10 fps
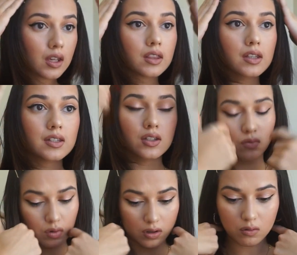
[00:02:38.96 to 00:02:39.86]
This
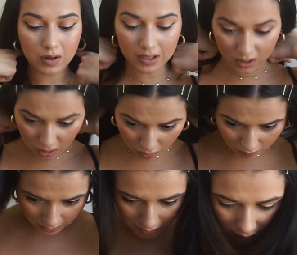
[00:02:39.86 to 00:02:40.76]
is one of the ways to do
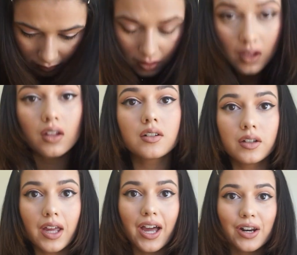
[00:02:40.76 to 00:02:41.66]
it
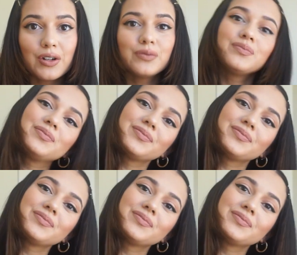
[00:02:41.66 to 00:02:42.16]
at home.